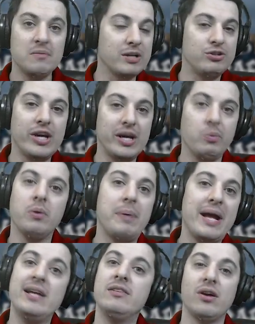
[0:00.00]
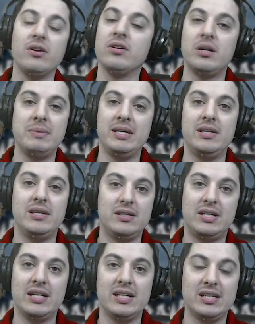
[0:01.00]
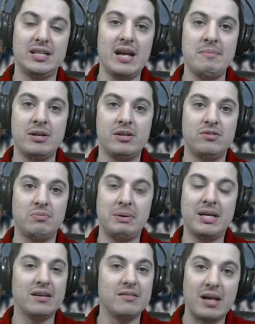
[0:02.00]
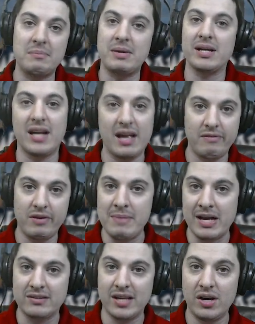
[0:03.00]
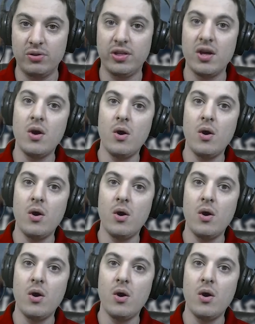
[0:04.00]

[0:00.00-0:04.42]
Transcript: my Shadow Word Pains aren't going to be dealing damage because I'm not going to have any max health.